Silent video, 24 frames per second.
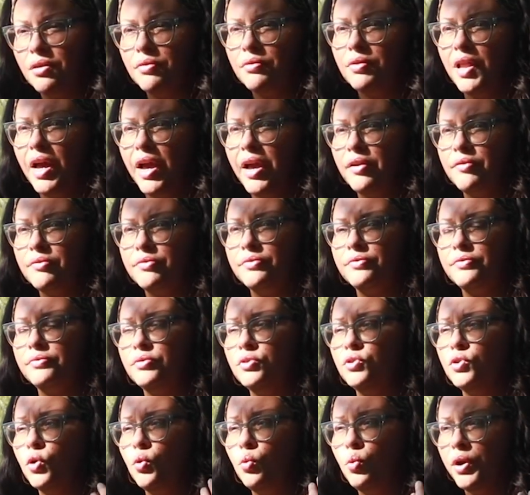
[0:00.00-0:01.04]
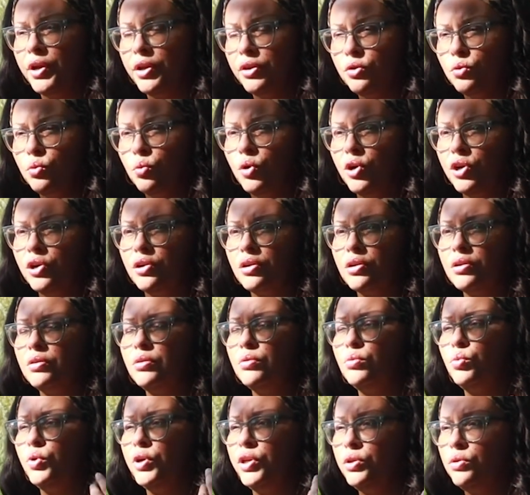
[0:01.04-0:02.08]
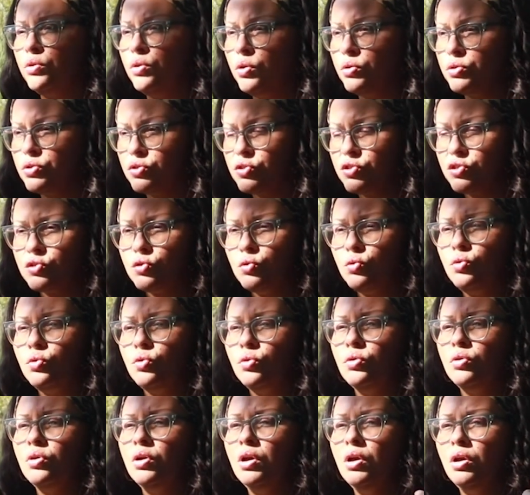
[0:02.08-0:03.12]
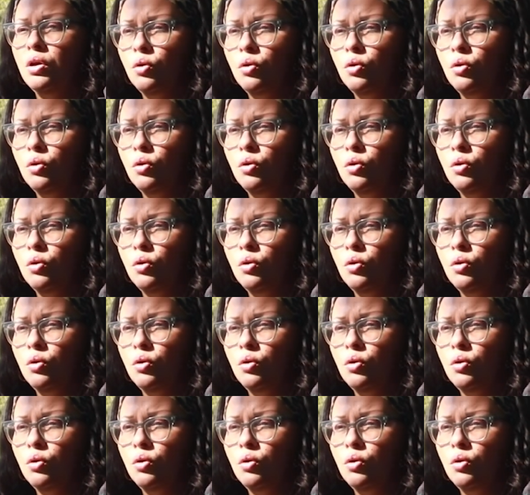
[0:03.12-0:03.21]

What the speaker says: of life, where you work, where you go to school,